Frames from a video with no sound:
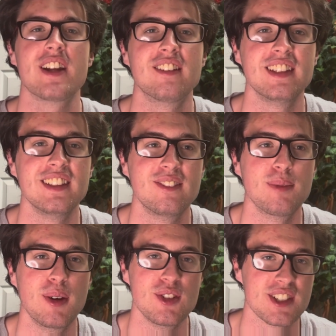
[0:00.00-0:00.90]
I don't need
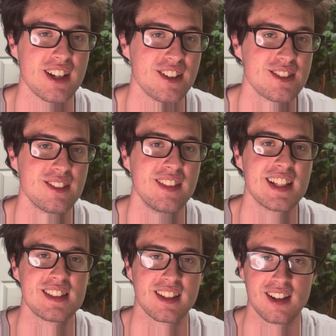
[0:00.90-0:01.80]
my own desires, and
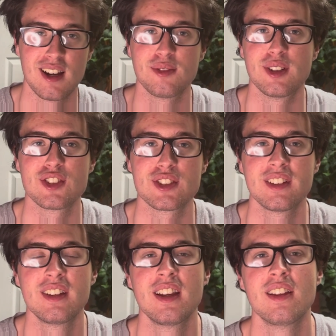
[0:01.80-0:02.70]
that's the confliction.
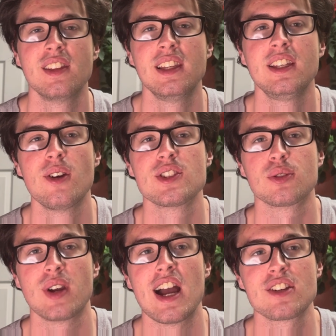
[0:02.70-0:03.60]
The ego is the
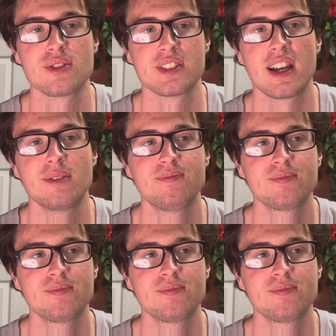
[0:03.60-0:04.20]
rational side.